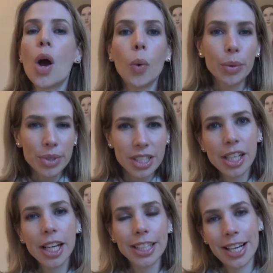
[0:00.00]
We were
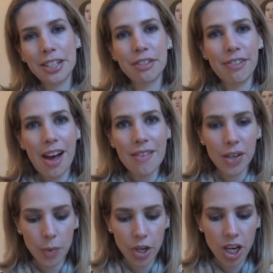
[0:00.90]
singing 9 to 5
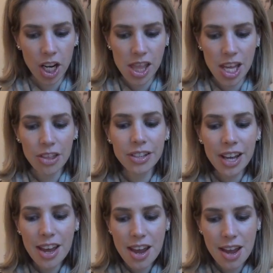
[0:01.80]
at work the other
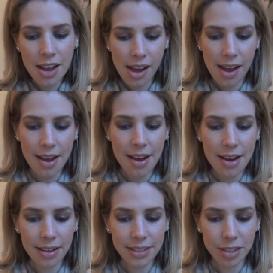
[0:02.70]
day,
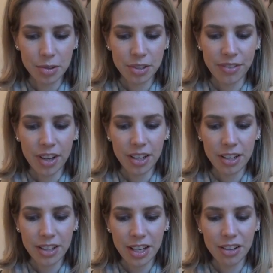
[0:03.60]
and it was fun.
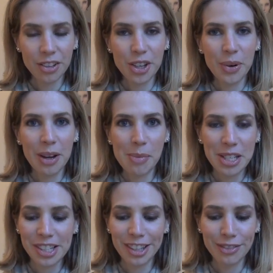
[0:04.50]
They all know how
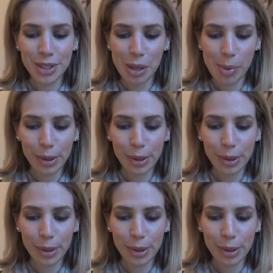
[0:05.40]
much I love Dolly